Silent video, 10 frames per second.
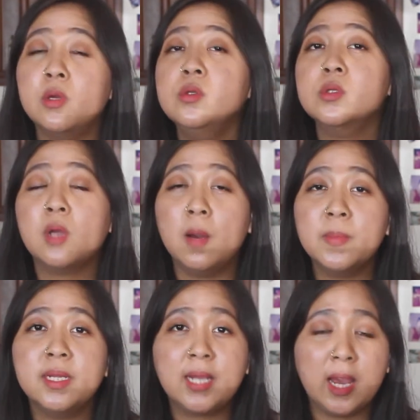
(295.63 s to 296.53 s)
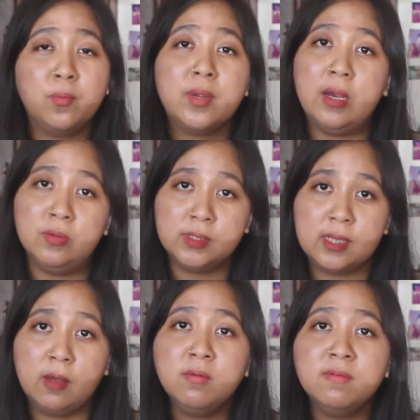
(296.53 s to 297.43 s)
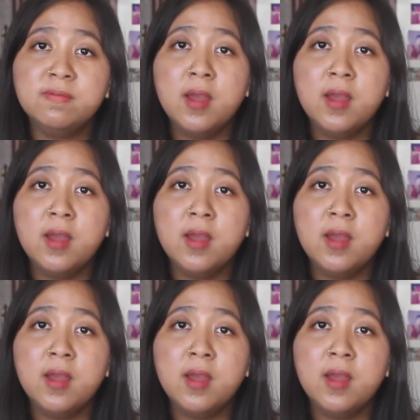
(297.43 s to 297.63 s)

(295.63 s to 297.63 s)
use to communicate with ourselves.